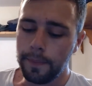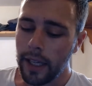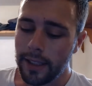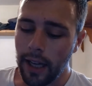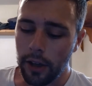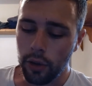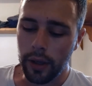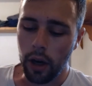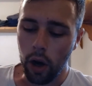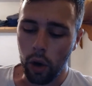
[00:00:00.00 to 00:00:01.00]
is not doing
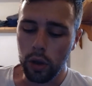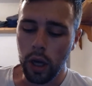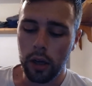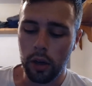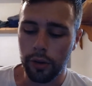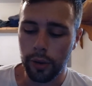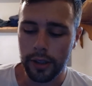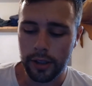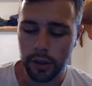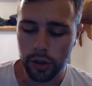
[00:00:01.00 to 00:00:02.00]
a whole lot, although it
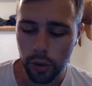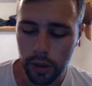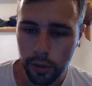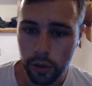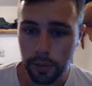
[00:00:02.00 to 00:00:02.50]
is enjoyable.